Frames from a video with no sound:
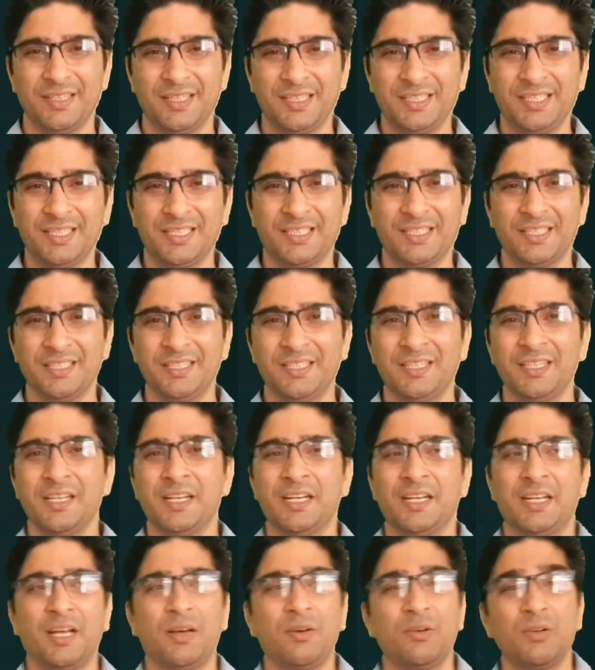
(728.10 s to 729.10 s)
Is it?
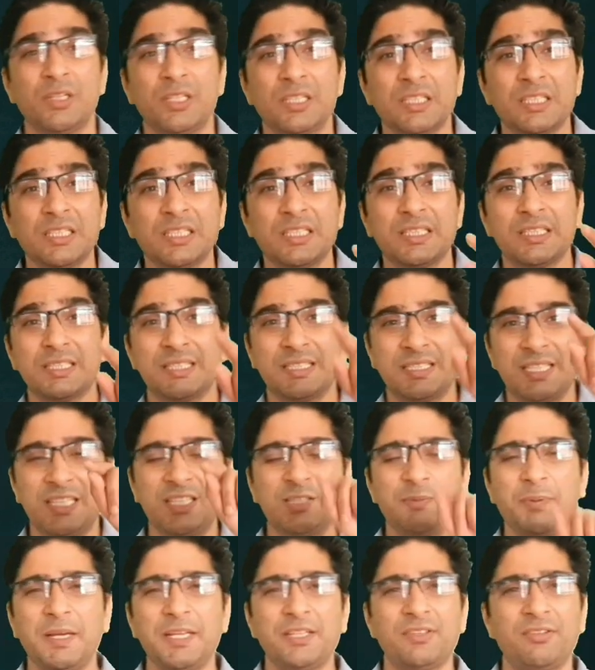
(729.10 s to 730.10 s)
Now
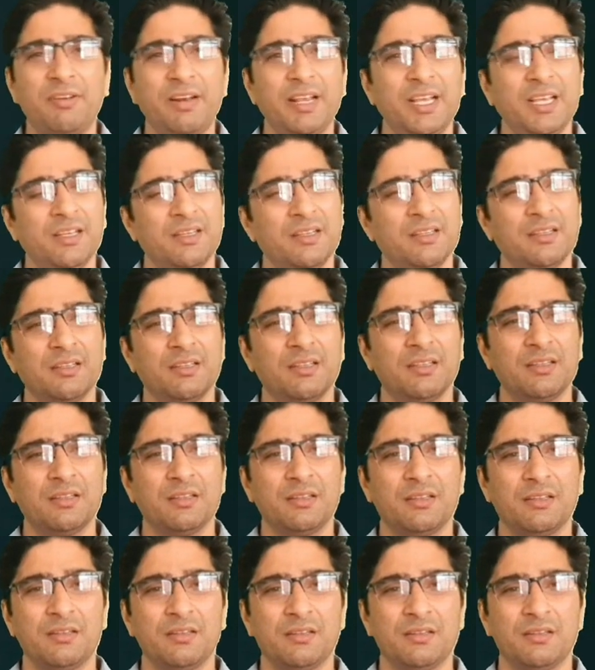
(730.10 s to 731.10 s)
6 by 3
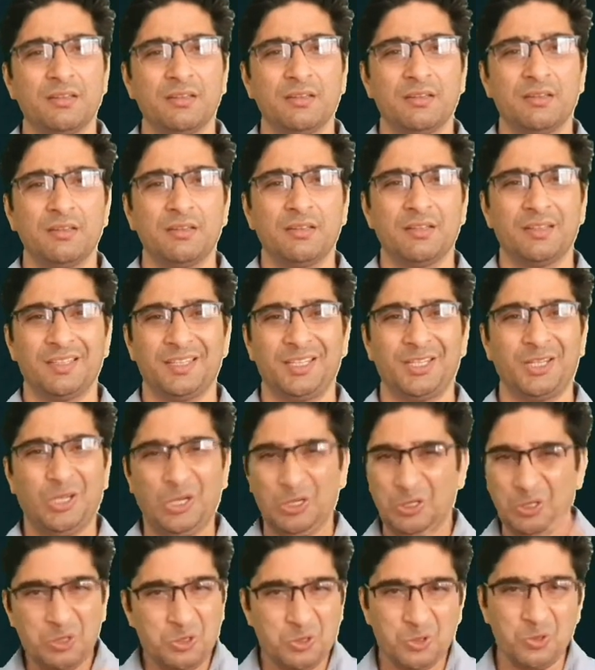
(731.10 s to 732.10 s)

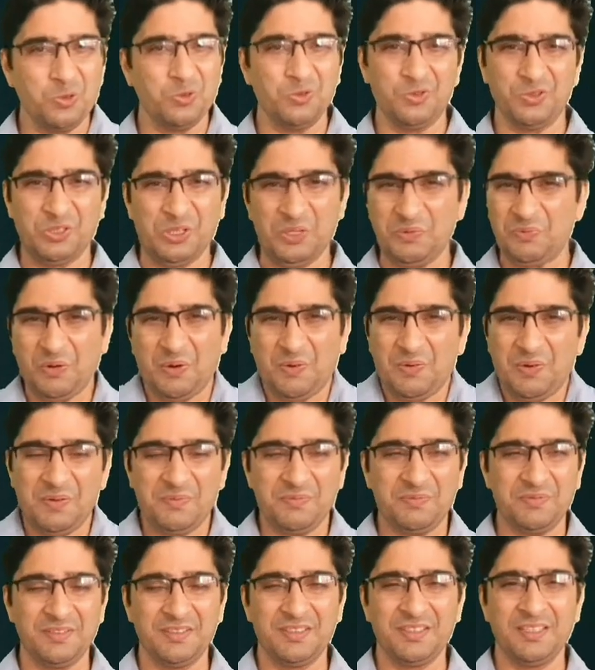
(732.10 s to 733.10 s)
equal to 2, no problem.